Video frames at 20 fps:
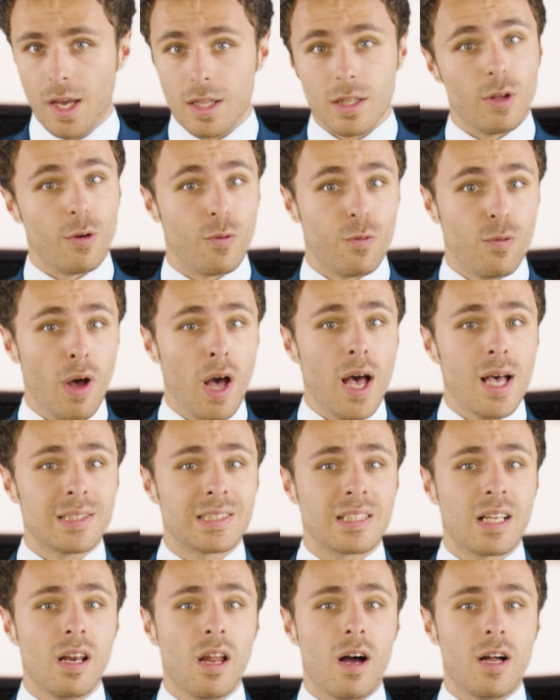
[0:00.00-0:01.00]
The
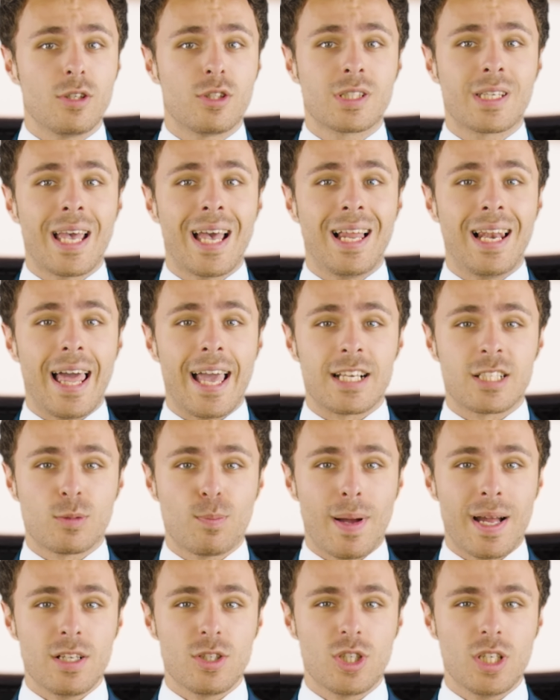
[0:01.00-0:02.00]
first large-scale
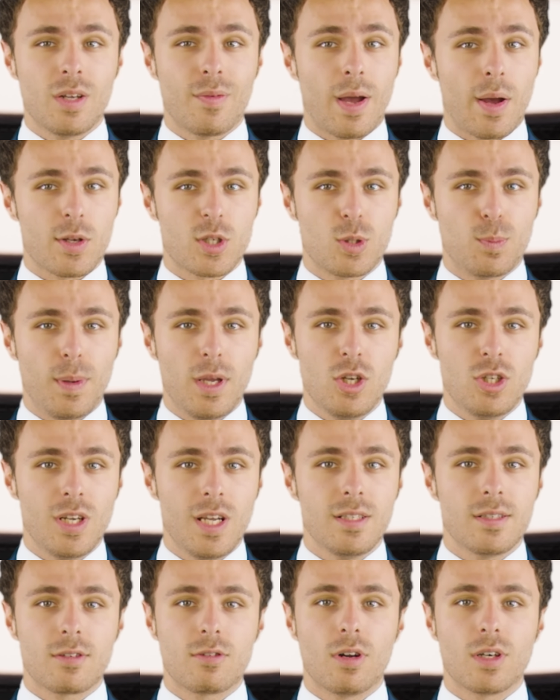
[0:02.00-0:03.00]
expansion of our
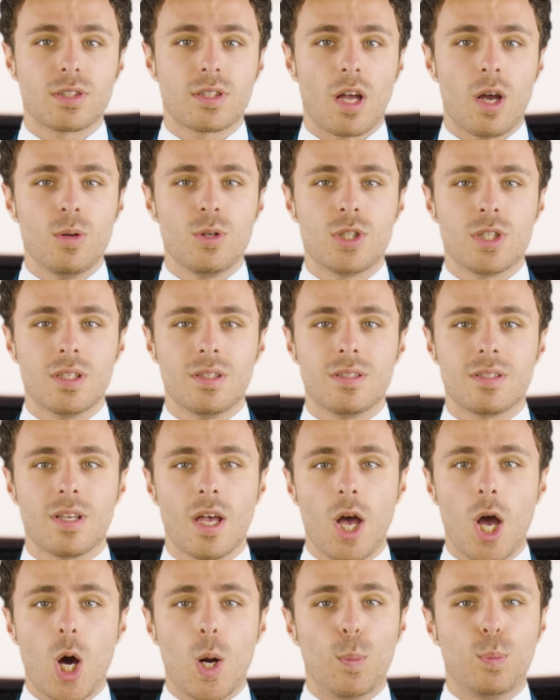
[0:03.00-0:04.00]
species across oceans
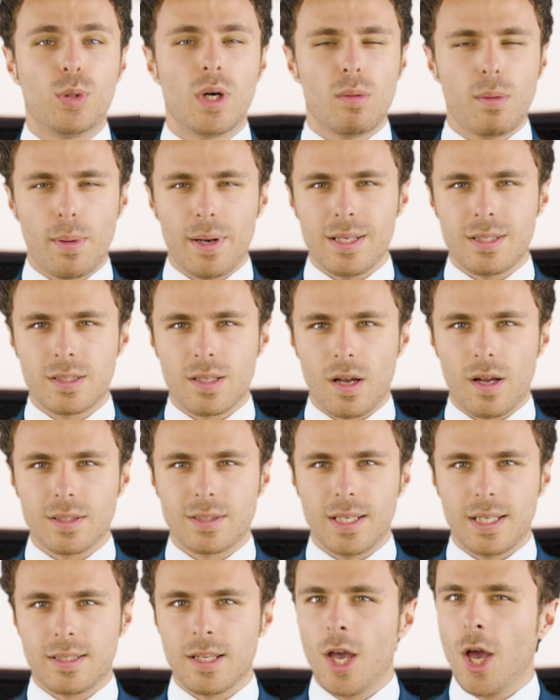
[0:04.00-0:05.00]
probably
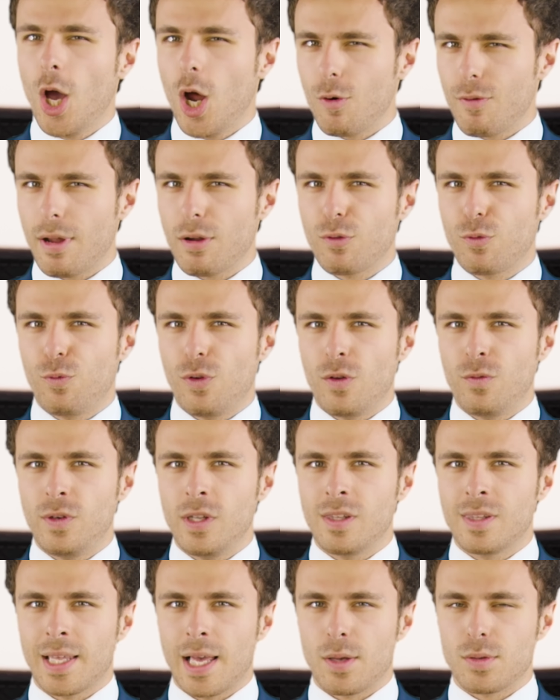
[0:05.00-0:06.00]
started around
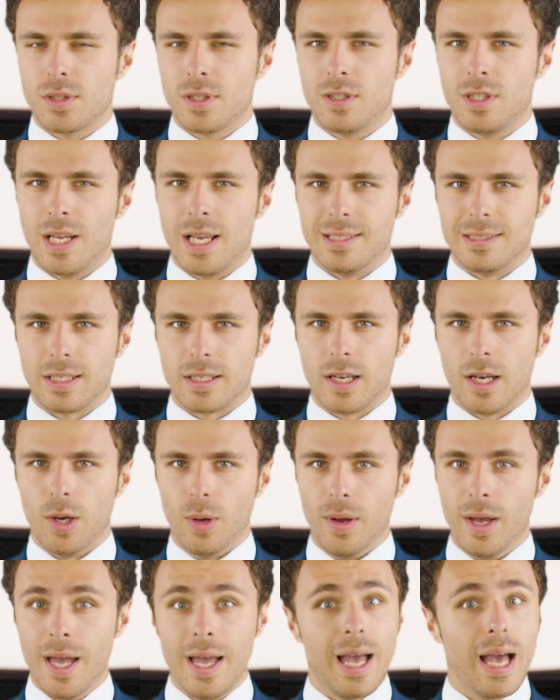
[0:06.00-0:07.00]
50,000 years
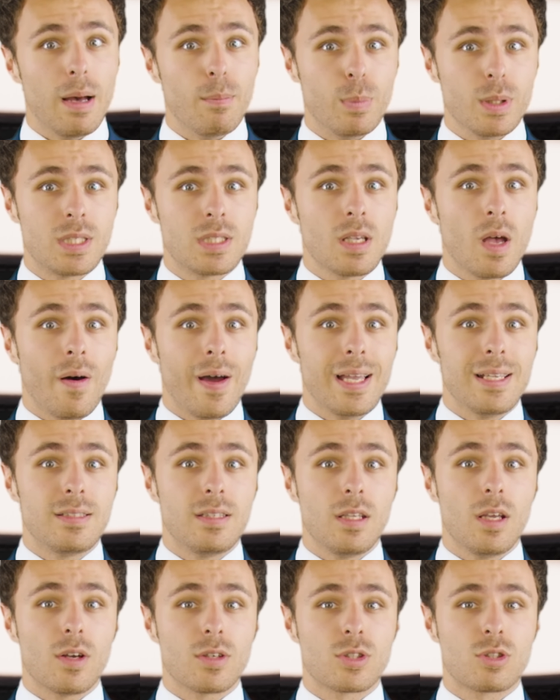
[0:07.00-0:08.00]
ago. And besides
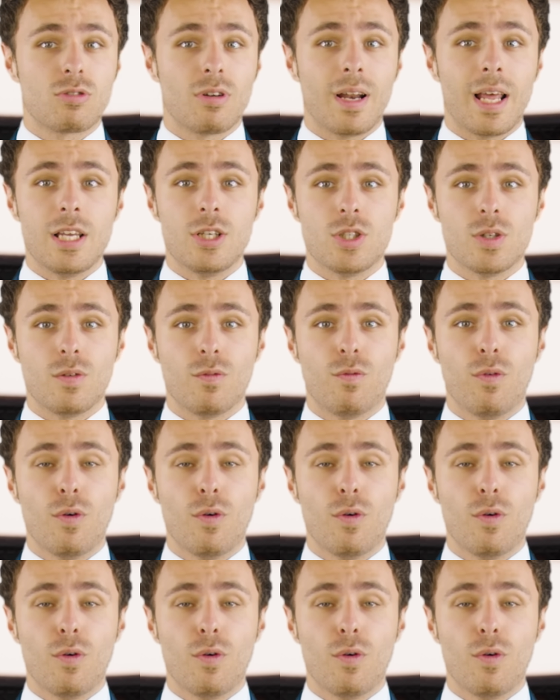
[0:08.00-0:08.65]
the Australasian